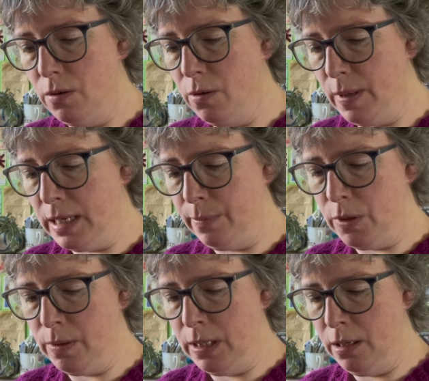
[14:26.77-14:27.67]
do what I'm
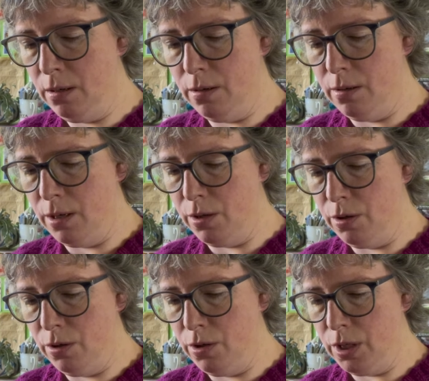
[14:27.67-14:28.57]
doing, or did
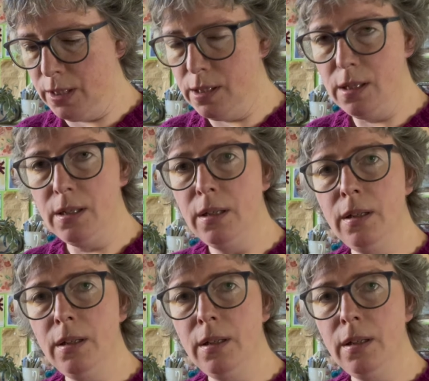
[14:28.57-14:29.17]
you just